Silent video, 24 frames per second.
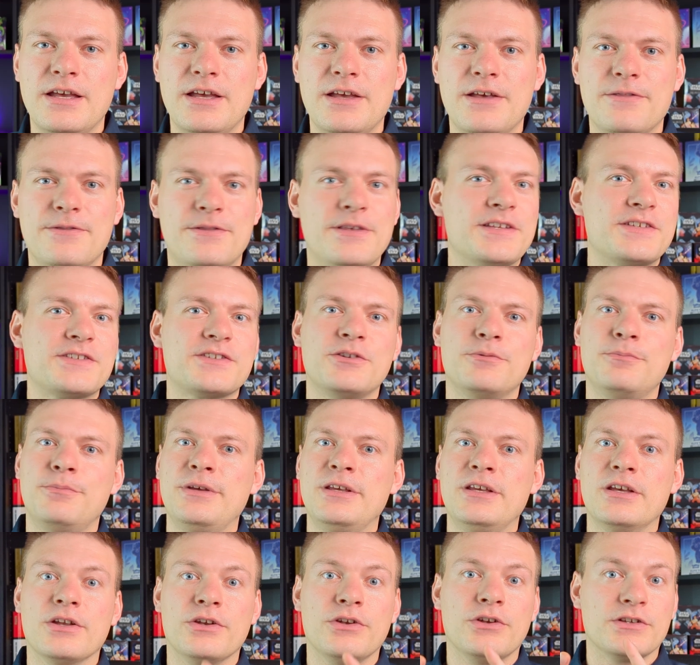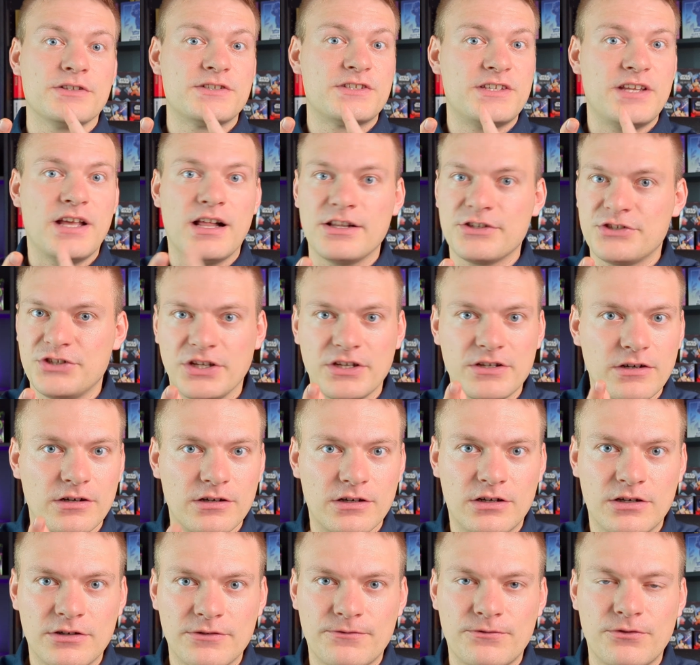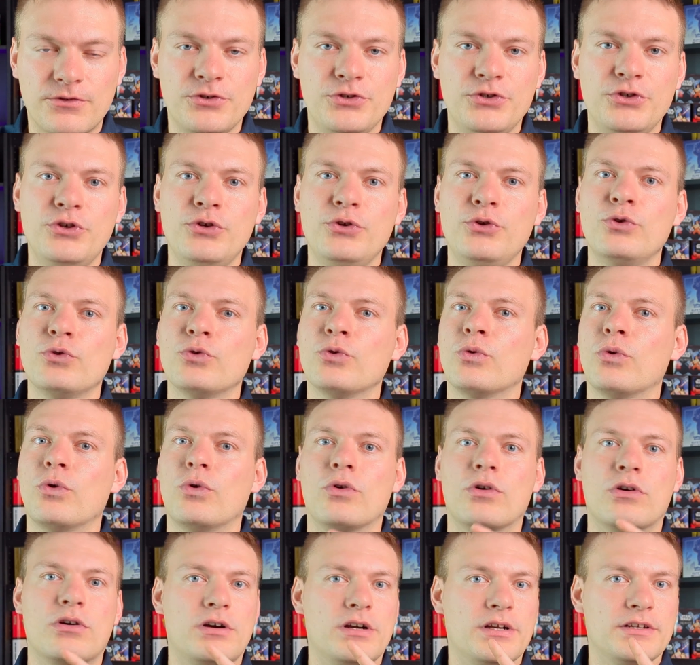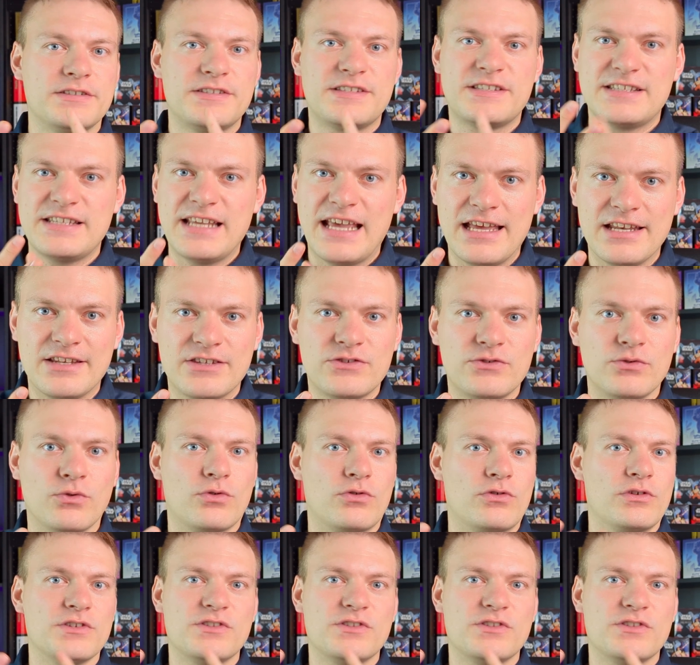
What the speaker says: This could be a nostalgic card for you, or a set, or a